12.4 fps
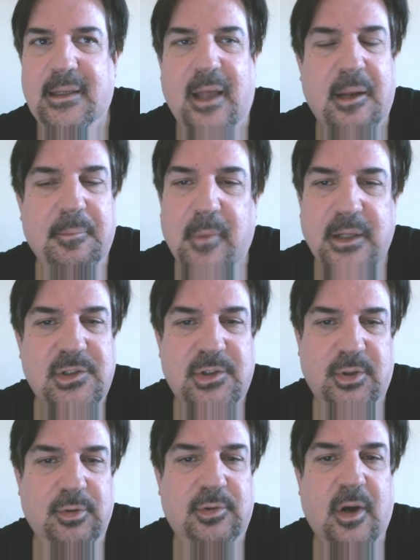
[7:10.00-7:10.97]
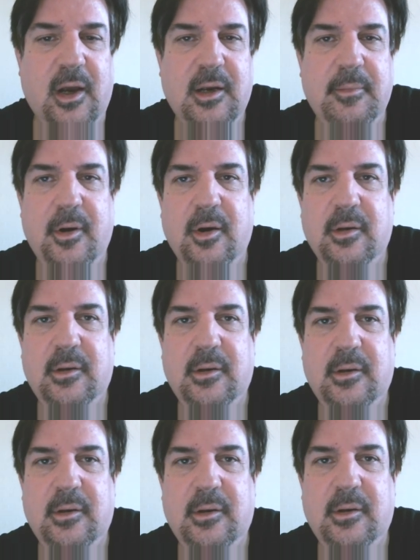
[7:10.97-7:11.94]
Not much to talk about.
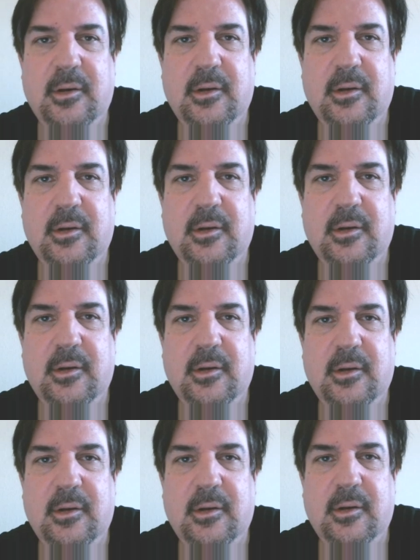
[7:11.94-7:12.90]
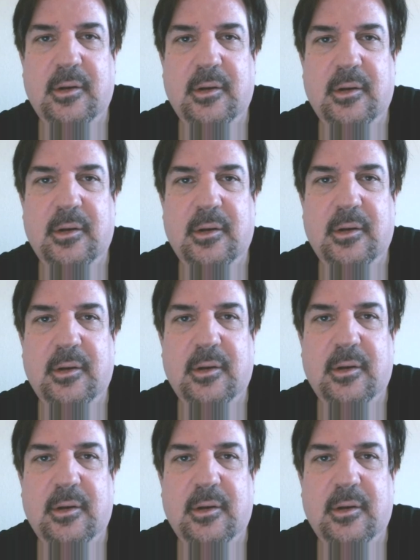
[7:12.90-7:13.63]
We know about